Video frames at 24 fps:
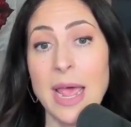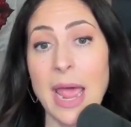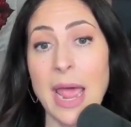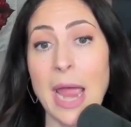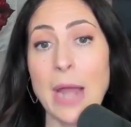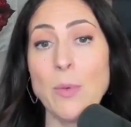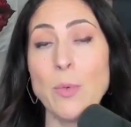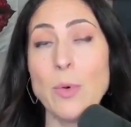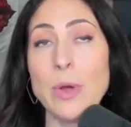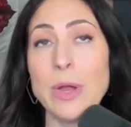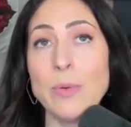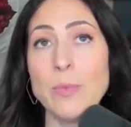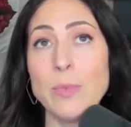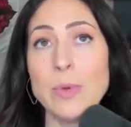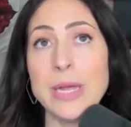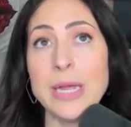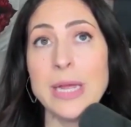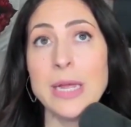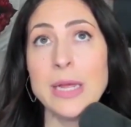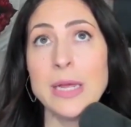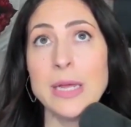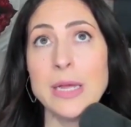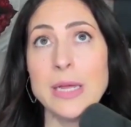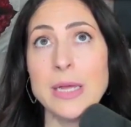And when
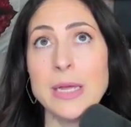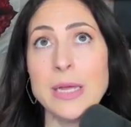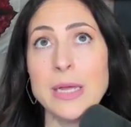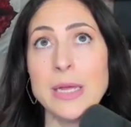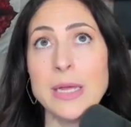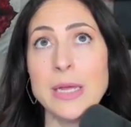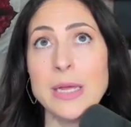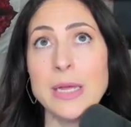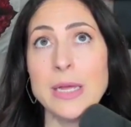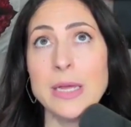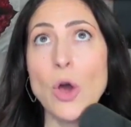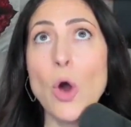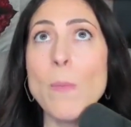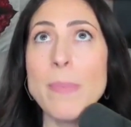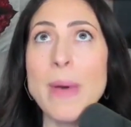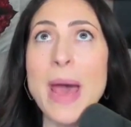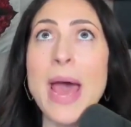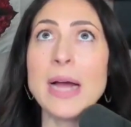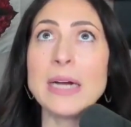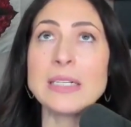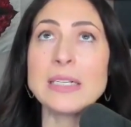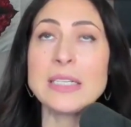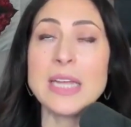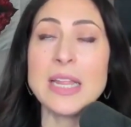we go
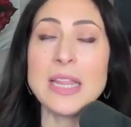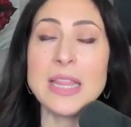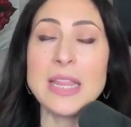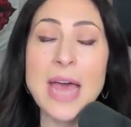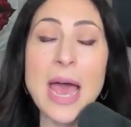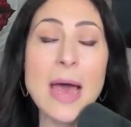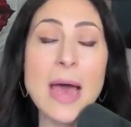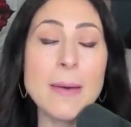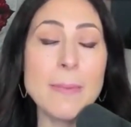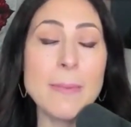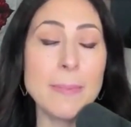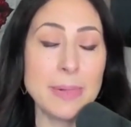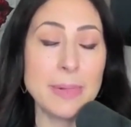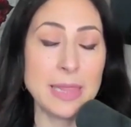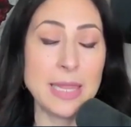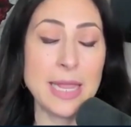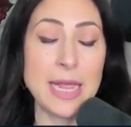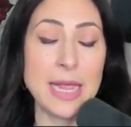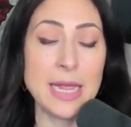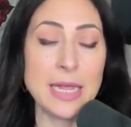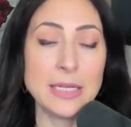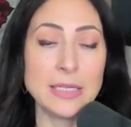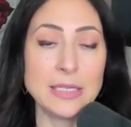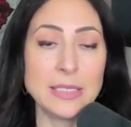back to that
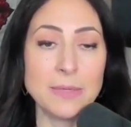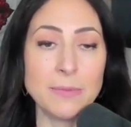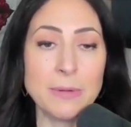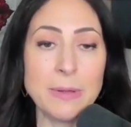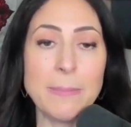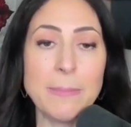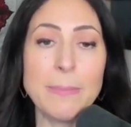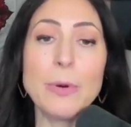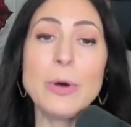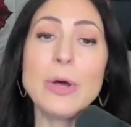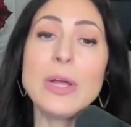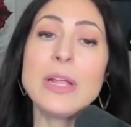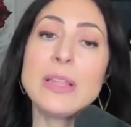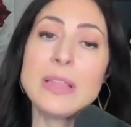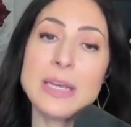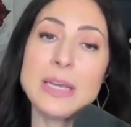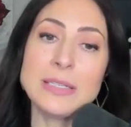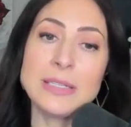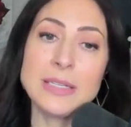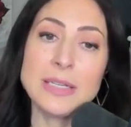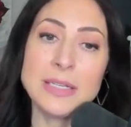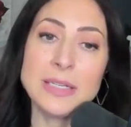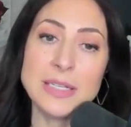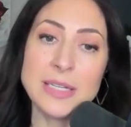place and we put
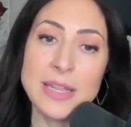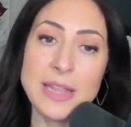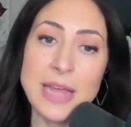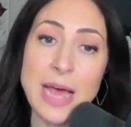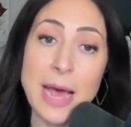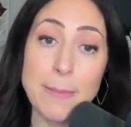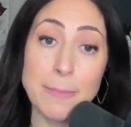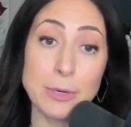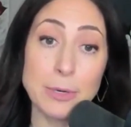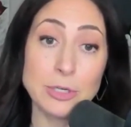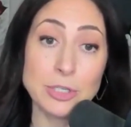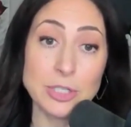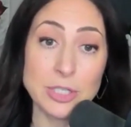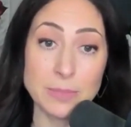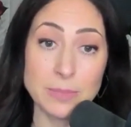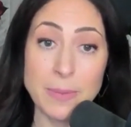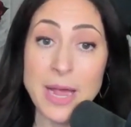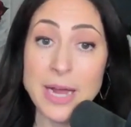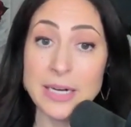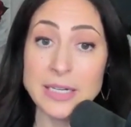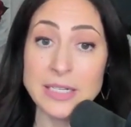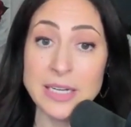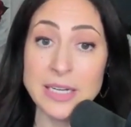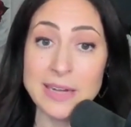things into that
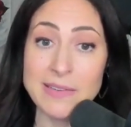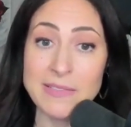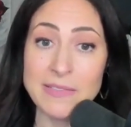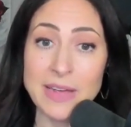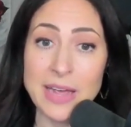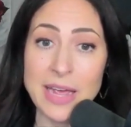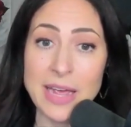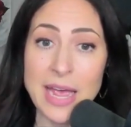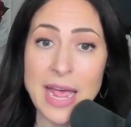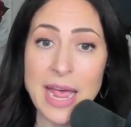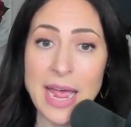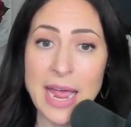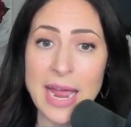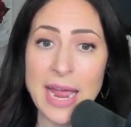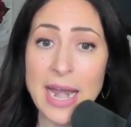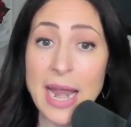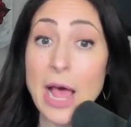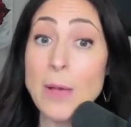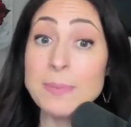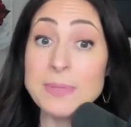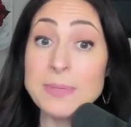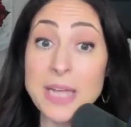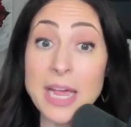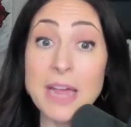perspective, it
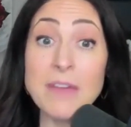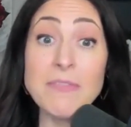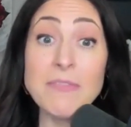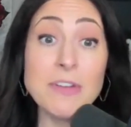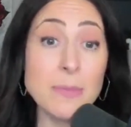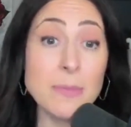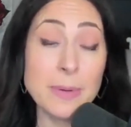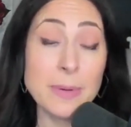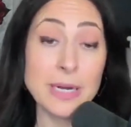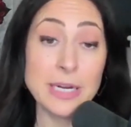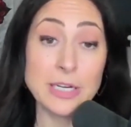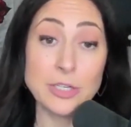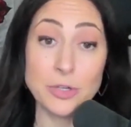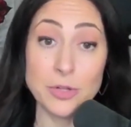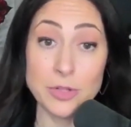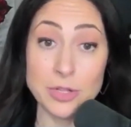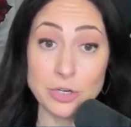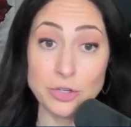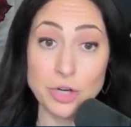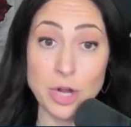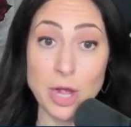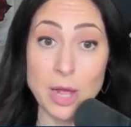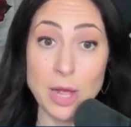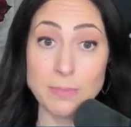helps everybody do
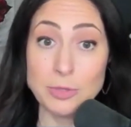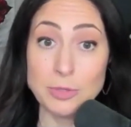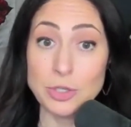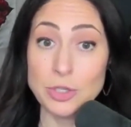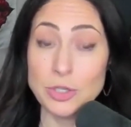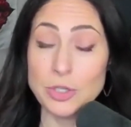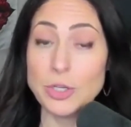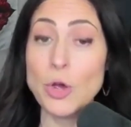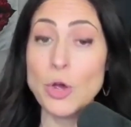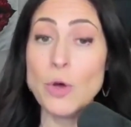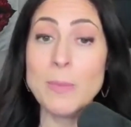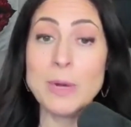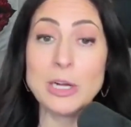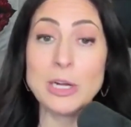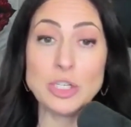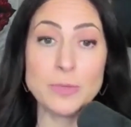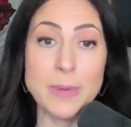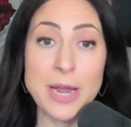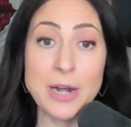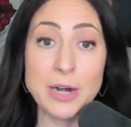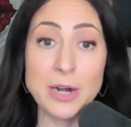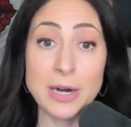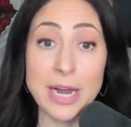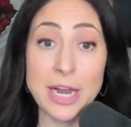their job so
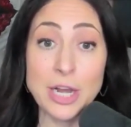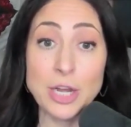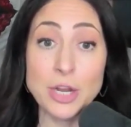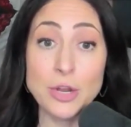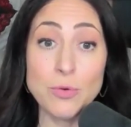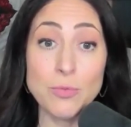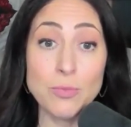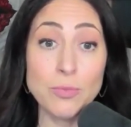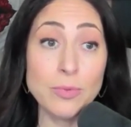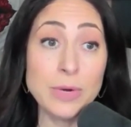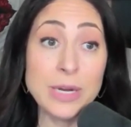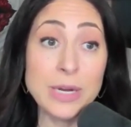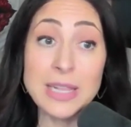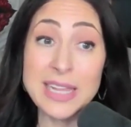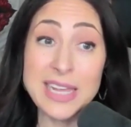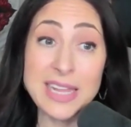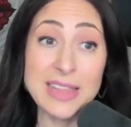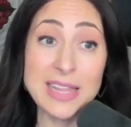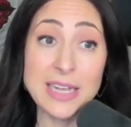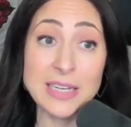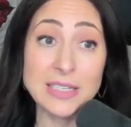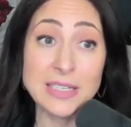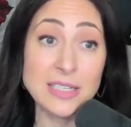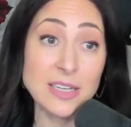much better. And you really
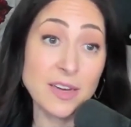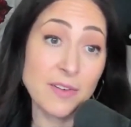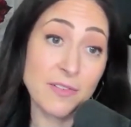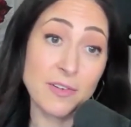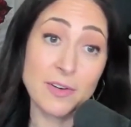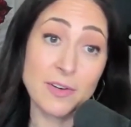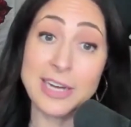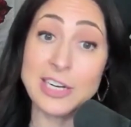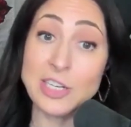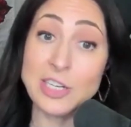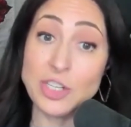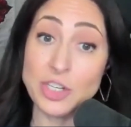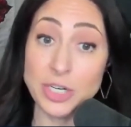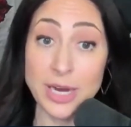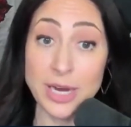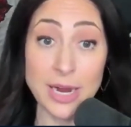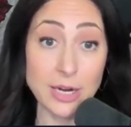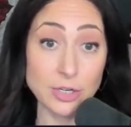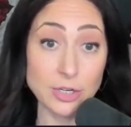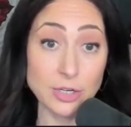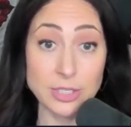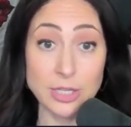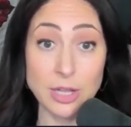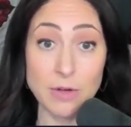then
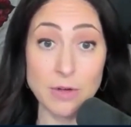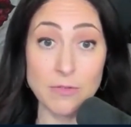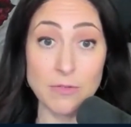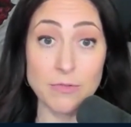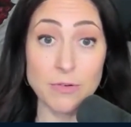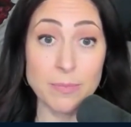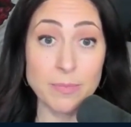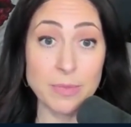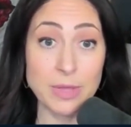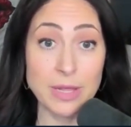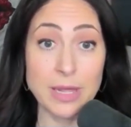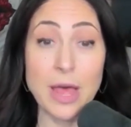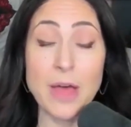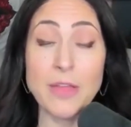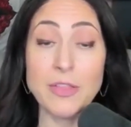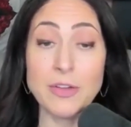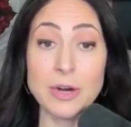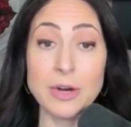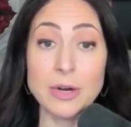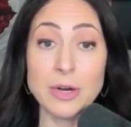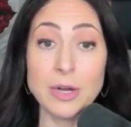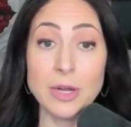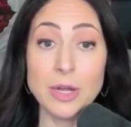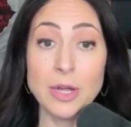differentiate yourself from the
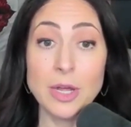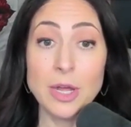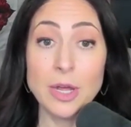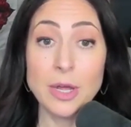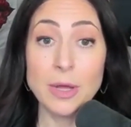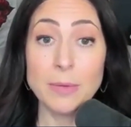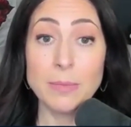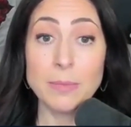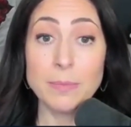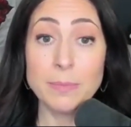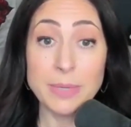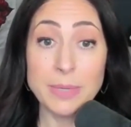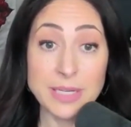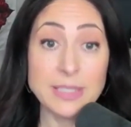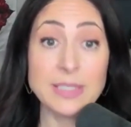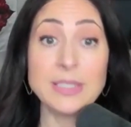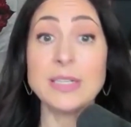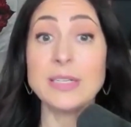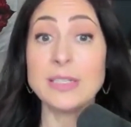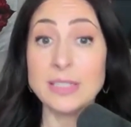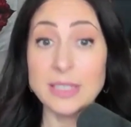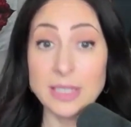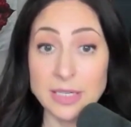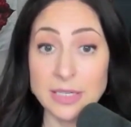other
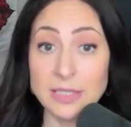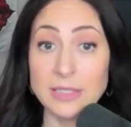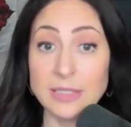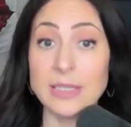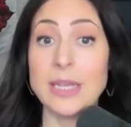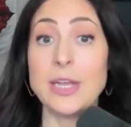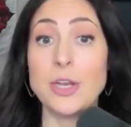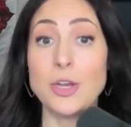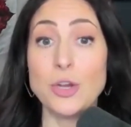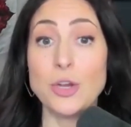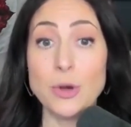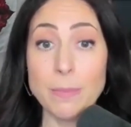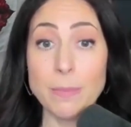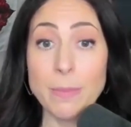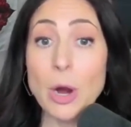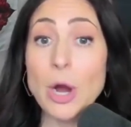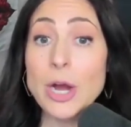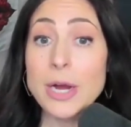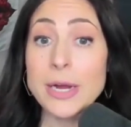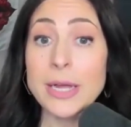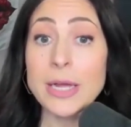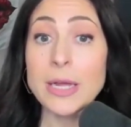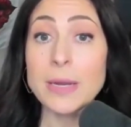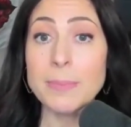businesses in your
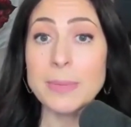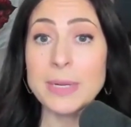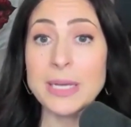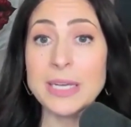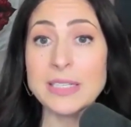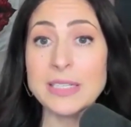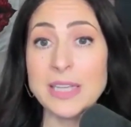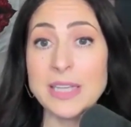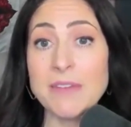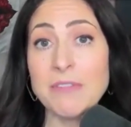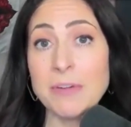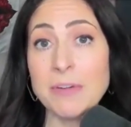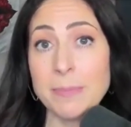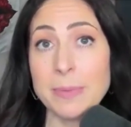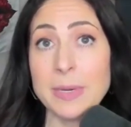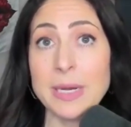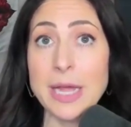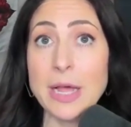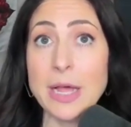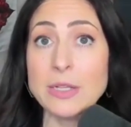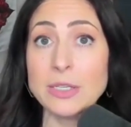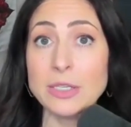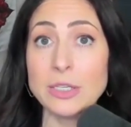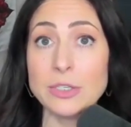market, because
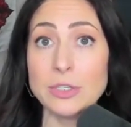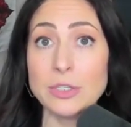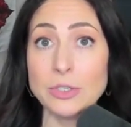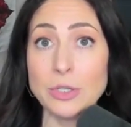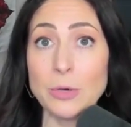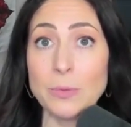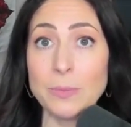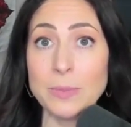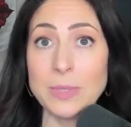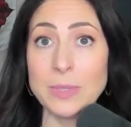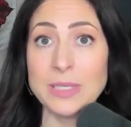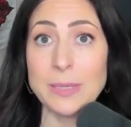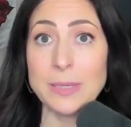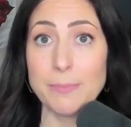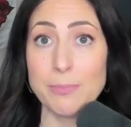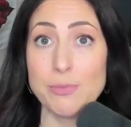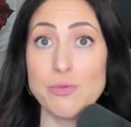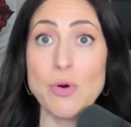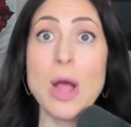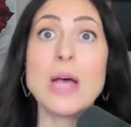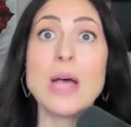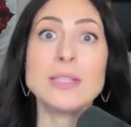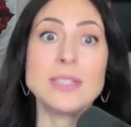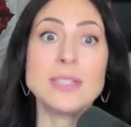everybody else is so busy
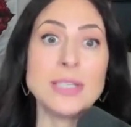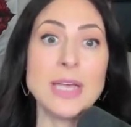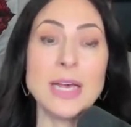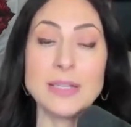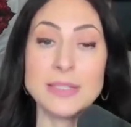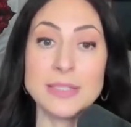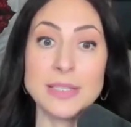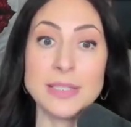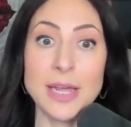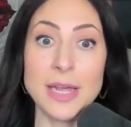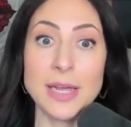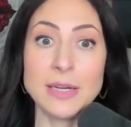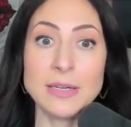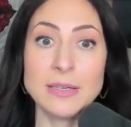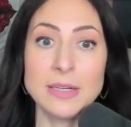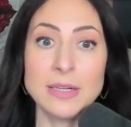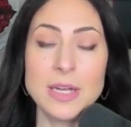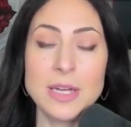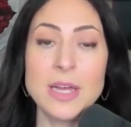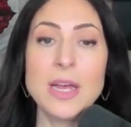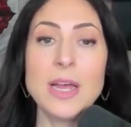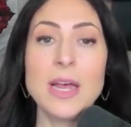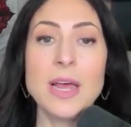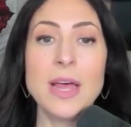processing,
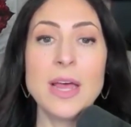